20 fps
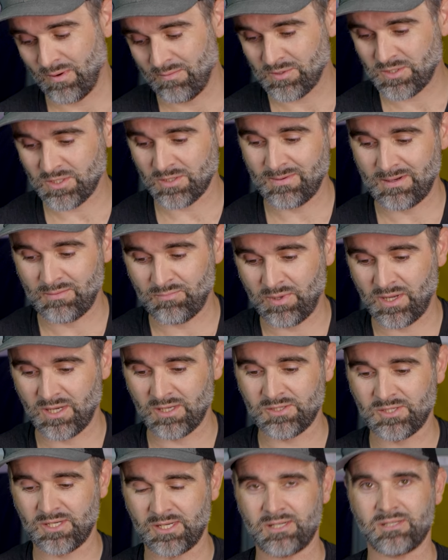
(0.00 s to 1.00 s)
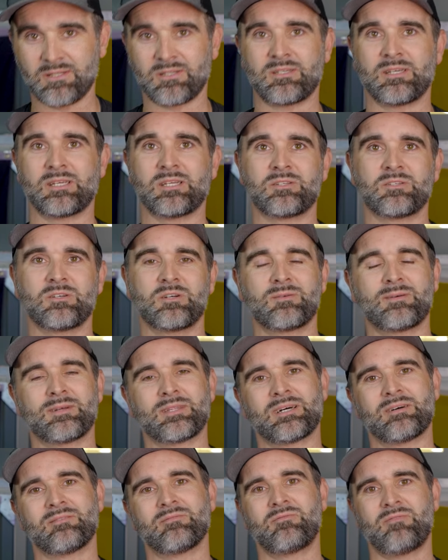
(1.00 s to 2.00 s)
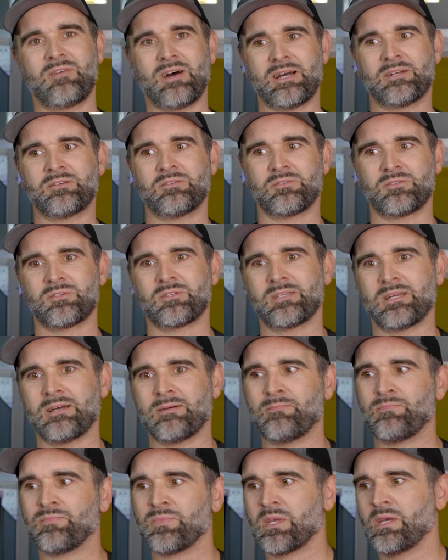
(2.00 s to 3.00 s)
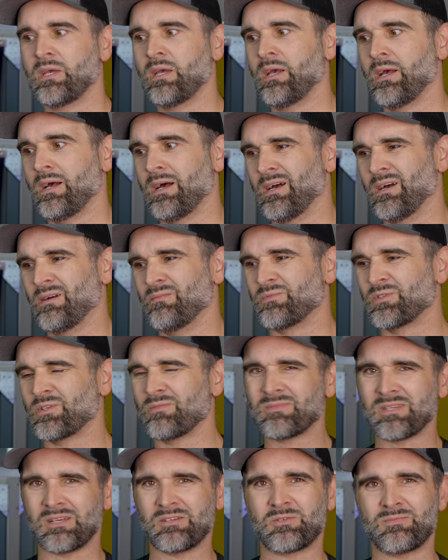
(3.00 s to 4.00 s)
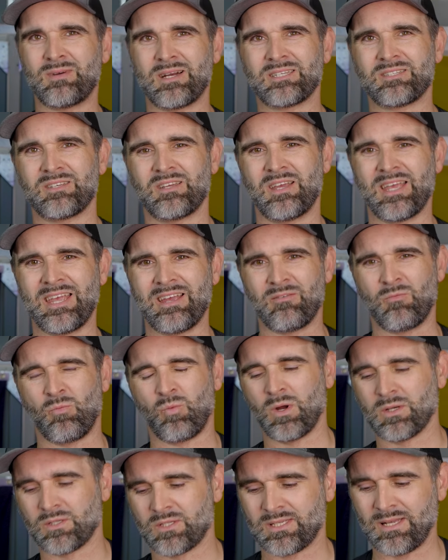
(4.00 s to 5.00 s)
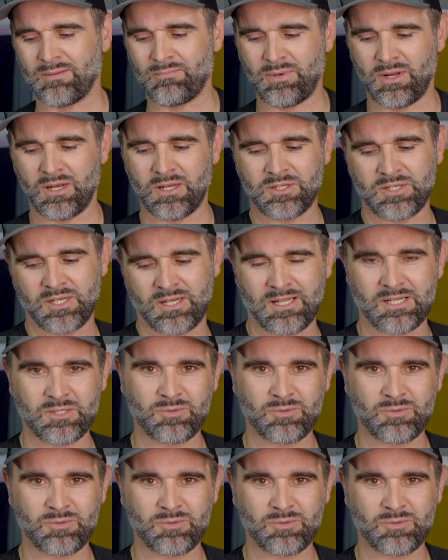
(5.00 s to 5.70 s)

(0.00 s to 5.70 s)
when we talk about polishing, as I say, you're talking about that final step. Sometimes you might hear one-step polishing.